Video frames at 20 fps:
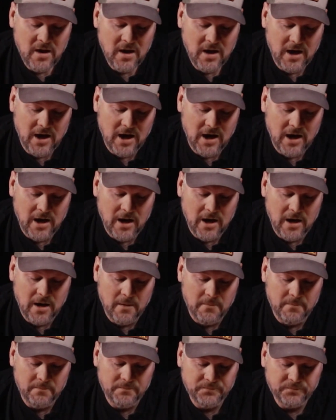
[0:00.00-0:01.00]

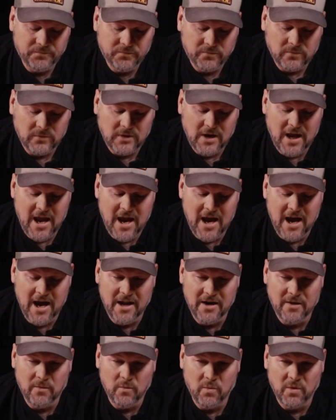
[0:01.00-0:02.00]

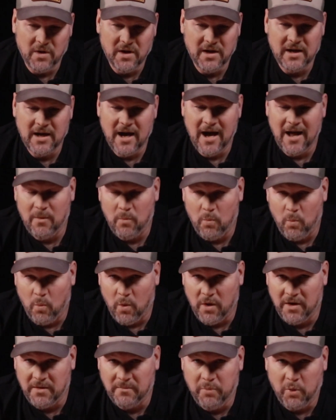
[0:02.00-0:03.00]
And at
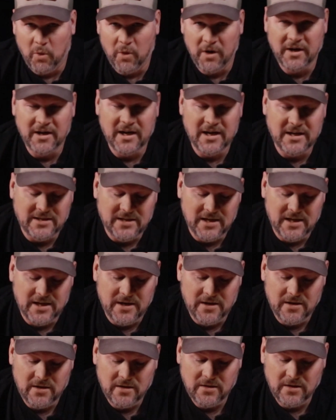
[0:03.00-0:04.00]
one point he
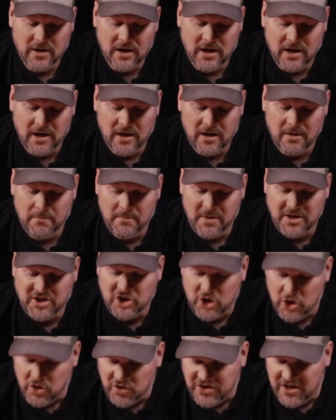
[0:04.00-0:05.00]
did
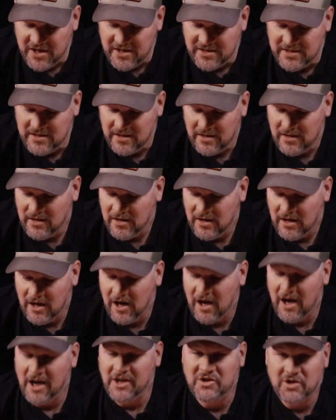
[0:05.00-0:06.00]
misuse it.
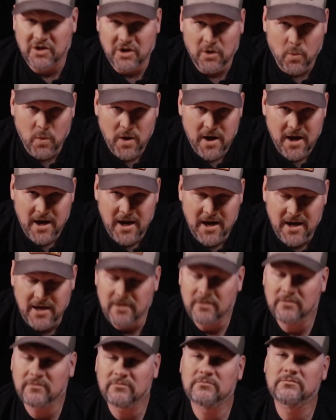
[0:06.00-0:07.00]
I took it
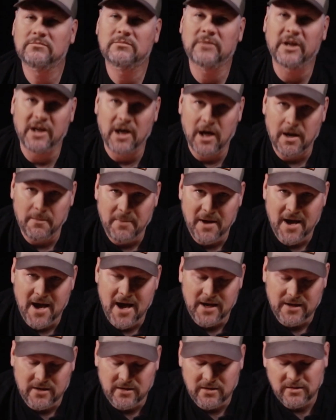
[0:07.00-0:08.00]
away. He got it
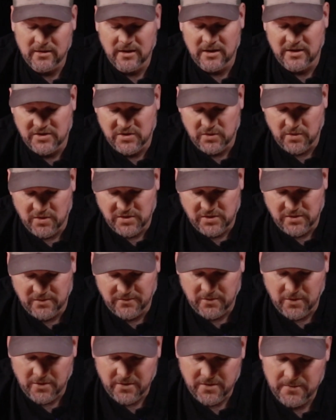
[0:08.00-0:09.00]
back, and so on and so
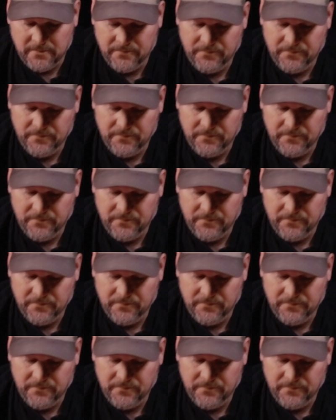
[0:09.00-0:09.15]
forth.